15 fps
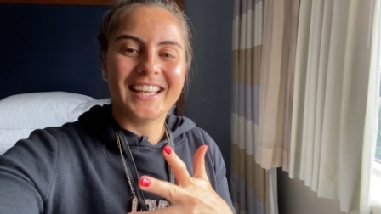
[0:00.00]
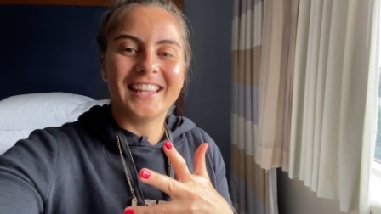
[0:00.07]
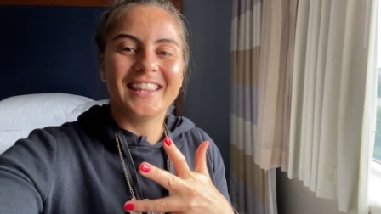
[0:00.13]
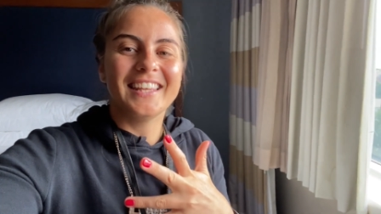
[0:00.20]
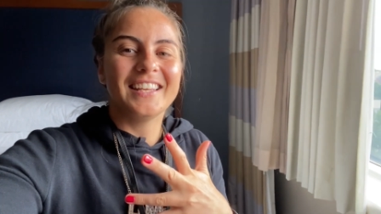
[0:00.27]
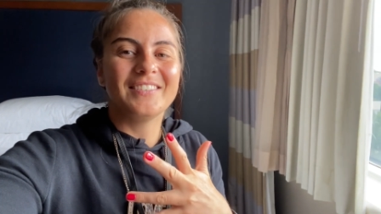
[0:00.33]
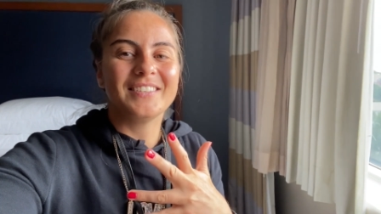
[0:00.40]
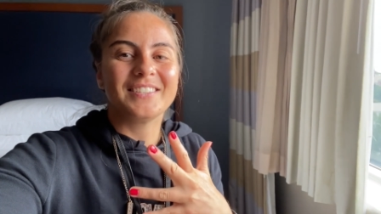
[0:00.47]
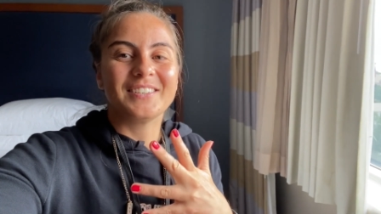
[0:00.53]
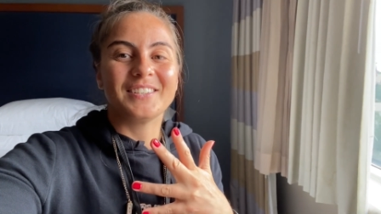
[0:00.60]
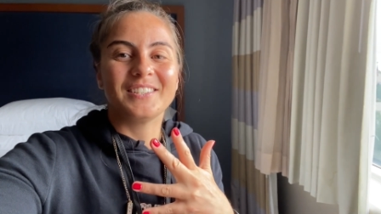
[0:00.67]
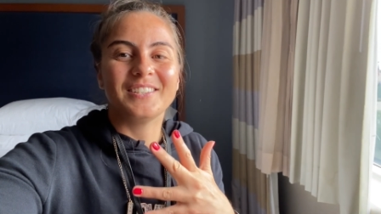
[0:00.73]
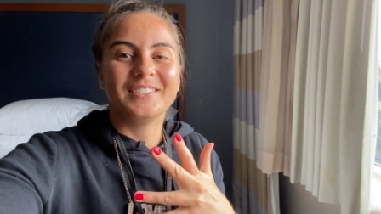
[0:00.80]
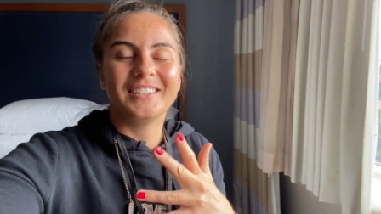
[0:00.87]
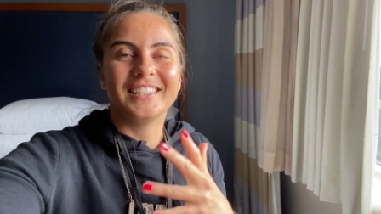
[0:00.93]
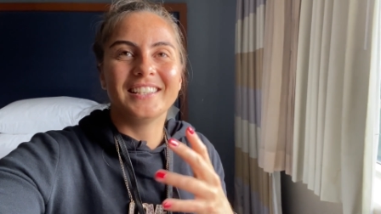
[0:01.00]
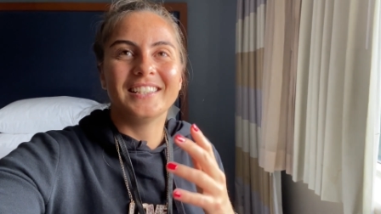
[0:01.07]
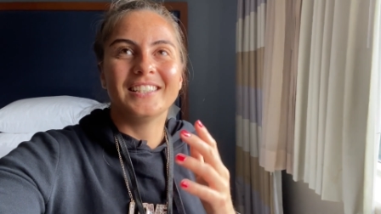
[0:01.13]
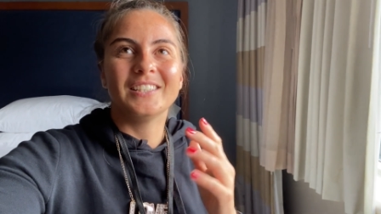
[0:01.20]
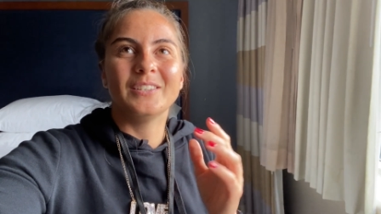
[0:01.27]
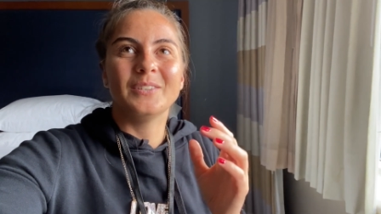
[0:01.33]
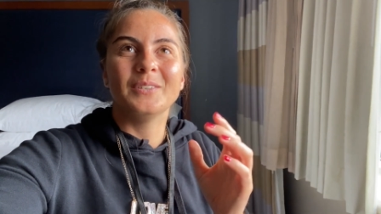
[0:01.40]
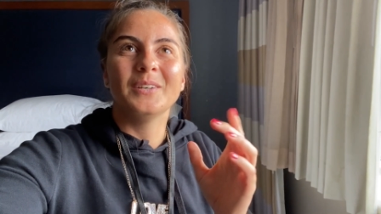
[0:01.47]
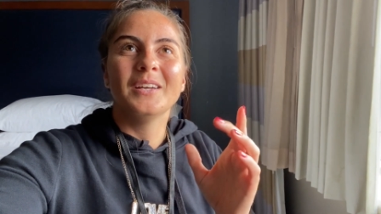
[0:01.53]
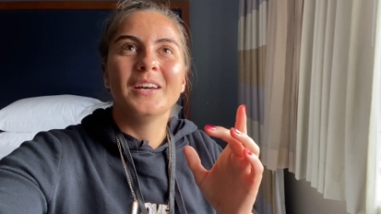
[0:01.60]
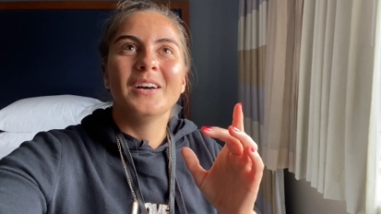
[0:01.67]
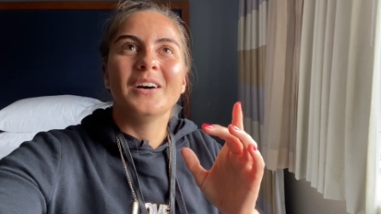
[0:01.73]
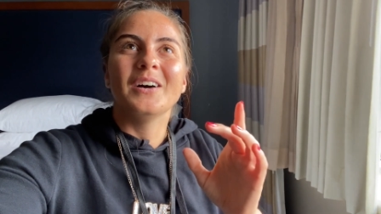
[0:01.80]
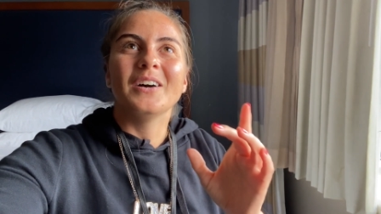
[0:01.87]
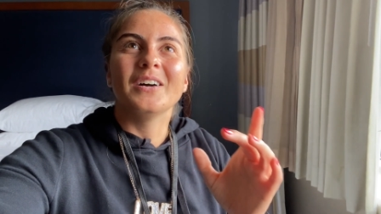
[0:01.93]
And then we started tuning into
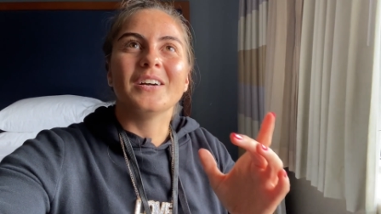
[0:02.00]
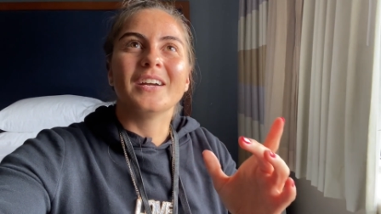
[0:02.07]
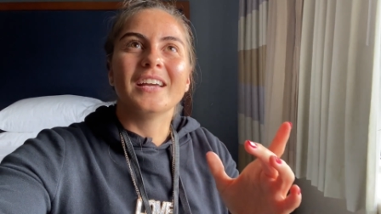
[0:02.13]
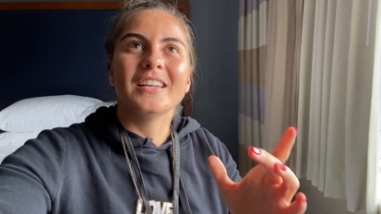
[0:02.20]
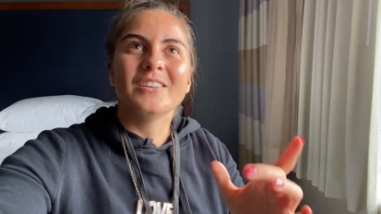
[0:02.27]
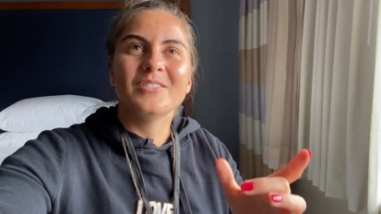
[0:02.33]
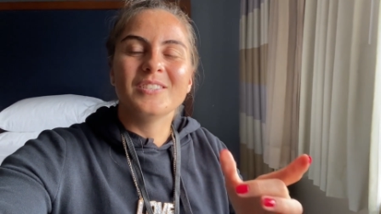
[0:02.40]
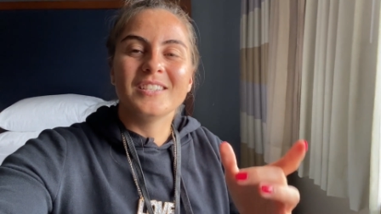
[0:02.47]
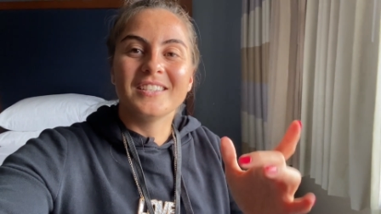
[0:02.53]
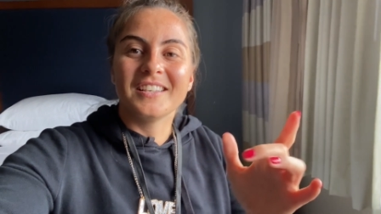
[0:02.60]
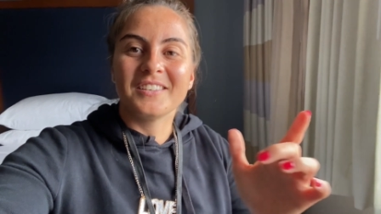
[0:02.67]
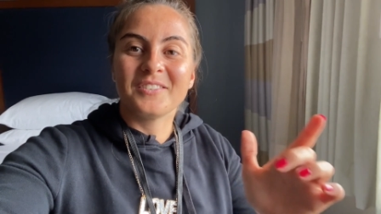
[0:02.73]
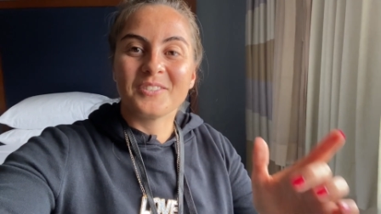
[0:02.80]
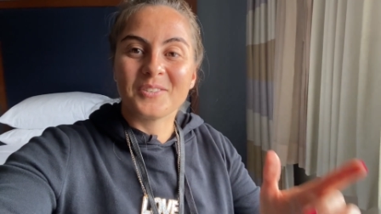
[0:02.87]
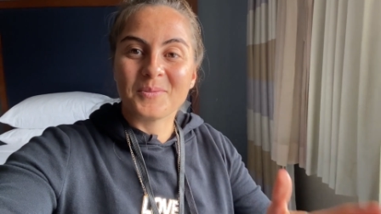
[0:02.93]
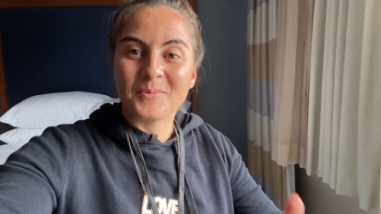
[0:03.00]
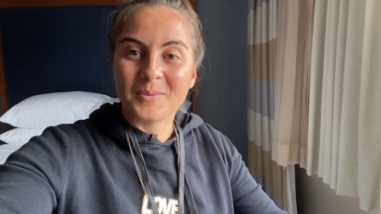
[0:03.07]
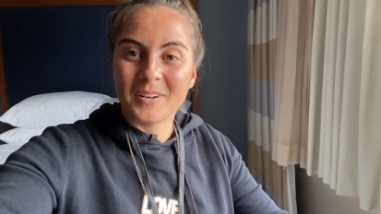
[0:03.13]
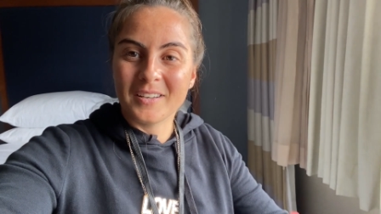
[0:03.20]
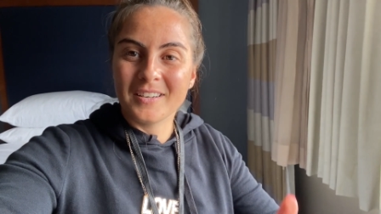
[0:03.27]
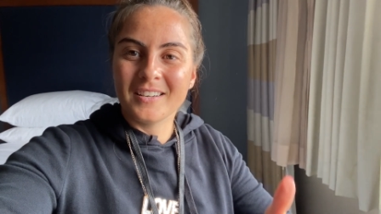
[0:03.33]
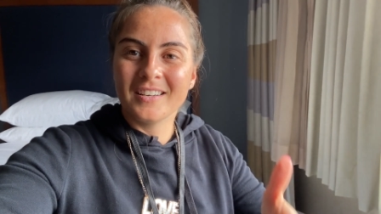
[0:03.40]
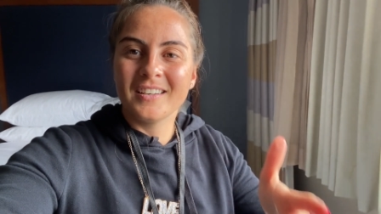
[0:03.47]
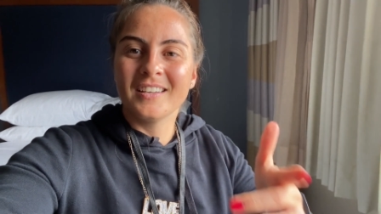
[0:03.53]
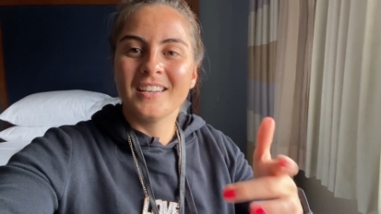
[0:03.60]
our energy centers one,